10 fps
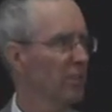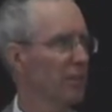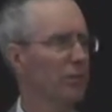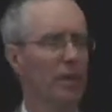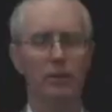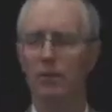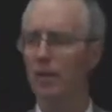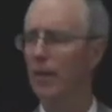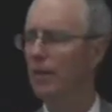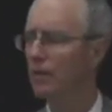to be
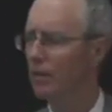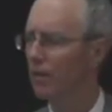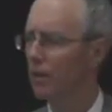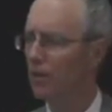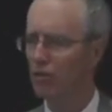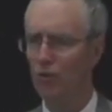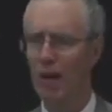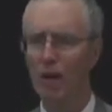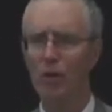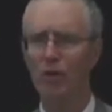maintained. So
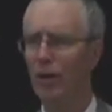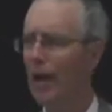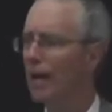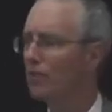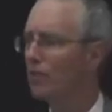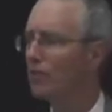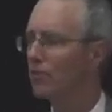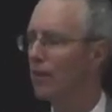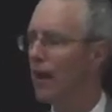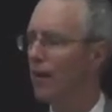how am I going to
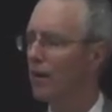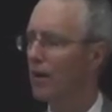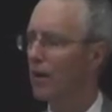access that?